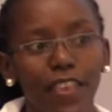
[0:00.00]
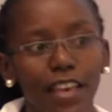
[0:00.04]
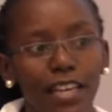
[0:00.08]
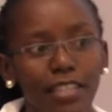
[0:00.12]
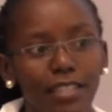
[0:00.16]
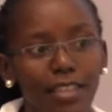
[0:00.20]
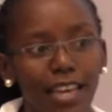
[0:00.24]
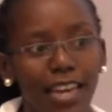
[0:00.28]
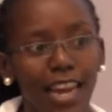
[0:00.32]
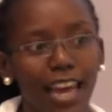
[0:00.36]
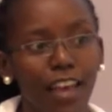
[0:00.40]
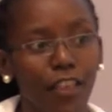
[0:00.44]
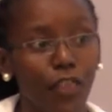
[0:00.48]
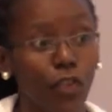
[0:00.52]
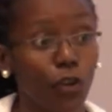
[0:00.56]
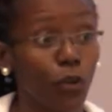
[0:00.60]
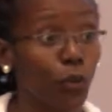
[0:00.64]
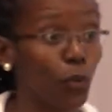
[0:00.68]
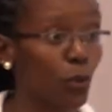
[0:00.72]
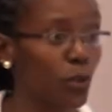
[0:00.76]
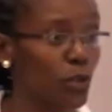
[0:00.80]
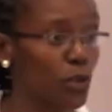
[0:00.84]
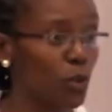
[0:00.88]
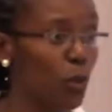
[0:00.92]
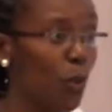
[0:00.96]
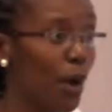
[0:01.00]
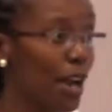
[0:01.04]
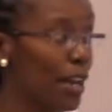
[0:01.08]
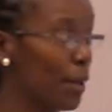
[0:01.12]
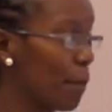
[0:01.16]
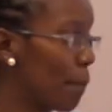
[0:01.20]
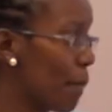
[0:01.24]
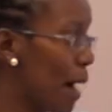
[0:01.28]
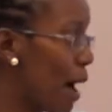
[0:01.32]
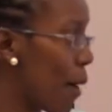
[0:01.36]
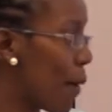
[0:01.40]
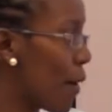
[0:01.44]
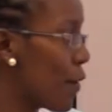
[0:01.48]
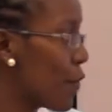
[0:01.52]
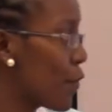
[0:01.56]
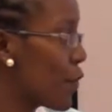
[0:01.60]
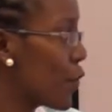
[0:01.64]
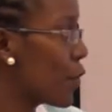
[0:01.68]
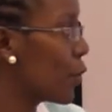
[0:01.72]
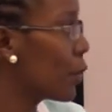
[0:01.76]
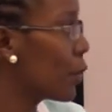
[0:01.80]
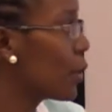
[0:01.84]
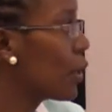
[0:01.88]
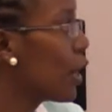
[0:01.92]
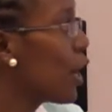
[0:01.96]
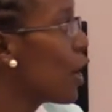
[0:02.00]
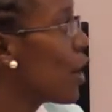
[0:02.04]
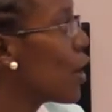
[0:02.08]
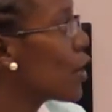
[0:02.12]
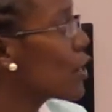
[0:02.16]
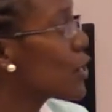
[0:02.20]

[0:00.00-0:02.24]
this that I thought was quite powerful.